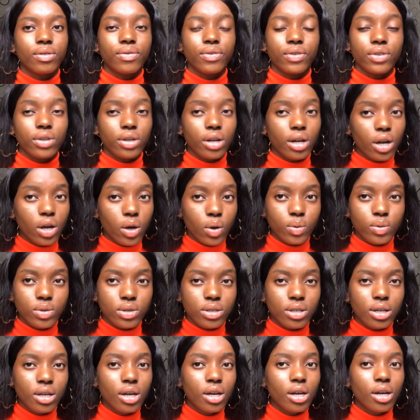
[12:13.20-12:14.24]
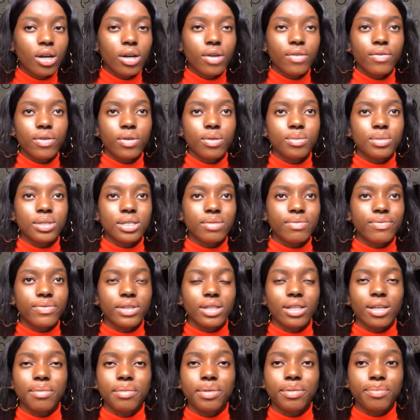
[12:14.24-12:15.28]
for the health, from the
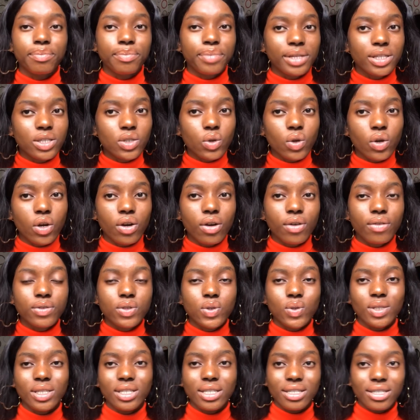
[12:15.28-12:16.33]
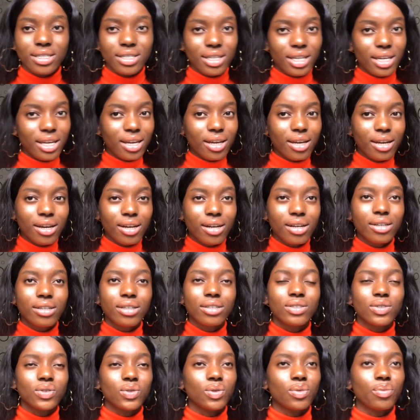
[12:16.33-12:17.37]
vitamin B12 to the zinc
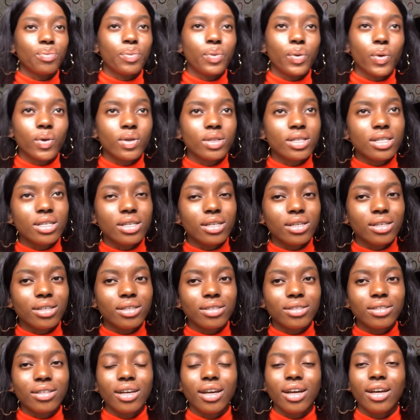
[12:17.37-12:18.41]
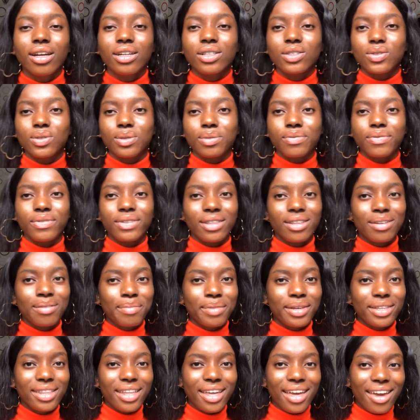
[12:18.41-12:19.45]
to the protein to the
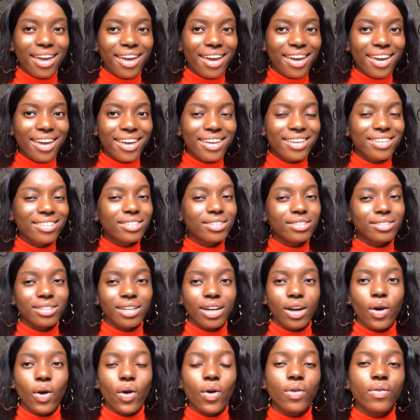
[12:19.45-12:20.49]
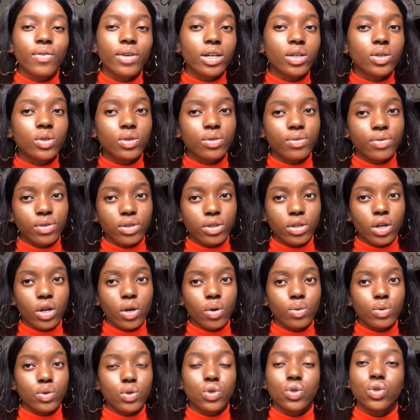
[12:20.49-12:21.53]
vitamin A. They are all very good for the
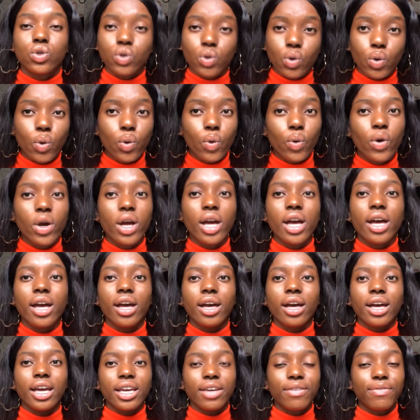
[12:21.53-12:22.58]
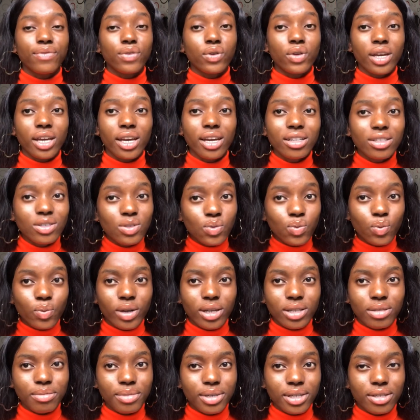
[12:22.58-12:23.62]
health. So if you eat
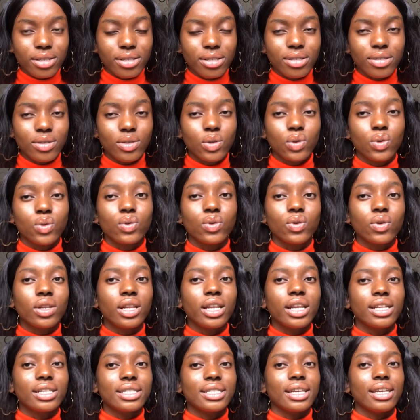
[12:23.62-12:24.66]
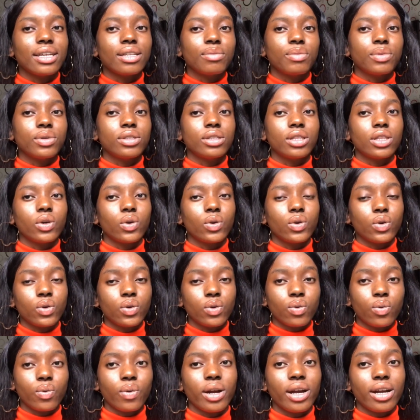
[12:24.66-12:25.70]
red meat, do not let anybody tell you
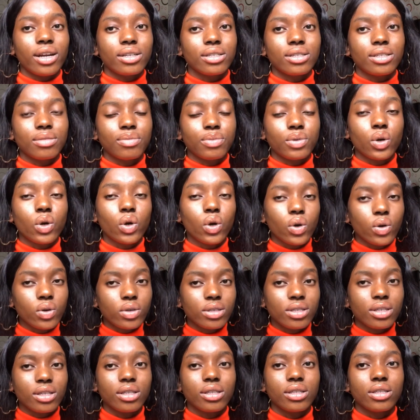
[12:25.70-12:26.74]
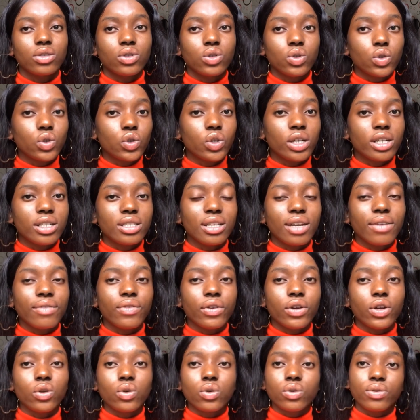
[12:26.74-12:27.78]
otherwise because the nutrients are
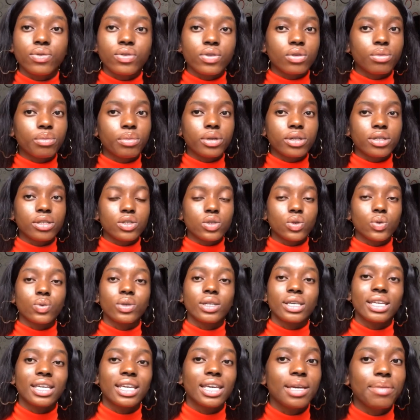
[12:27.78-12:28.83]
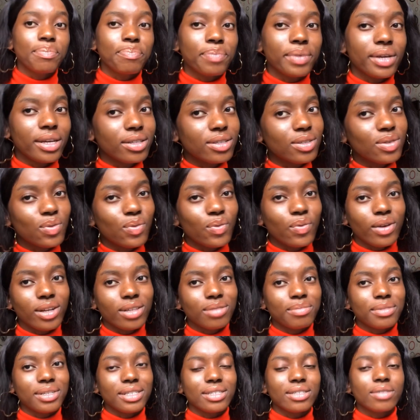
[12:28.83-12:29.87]
very good for your body. So keep eating
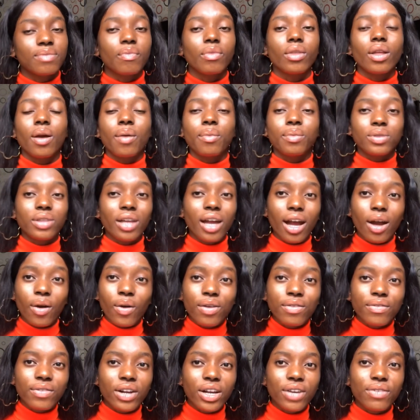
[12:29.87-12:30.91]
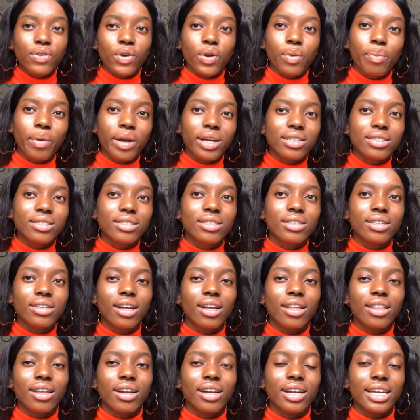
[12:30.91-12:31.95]
red meat. But however, if you're a person
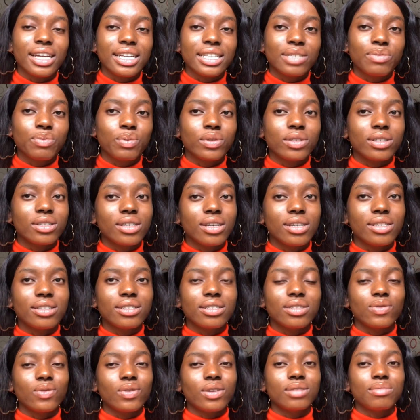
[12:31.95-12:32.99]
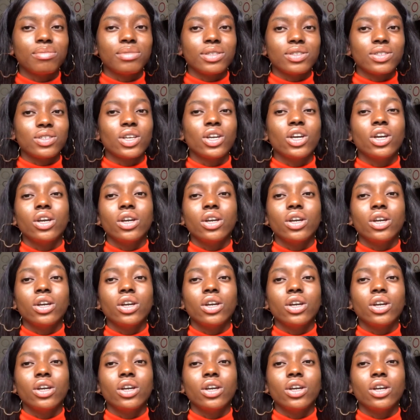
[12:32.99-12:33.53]
that eats processed red meat,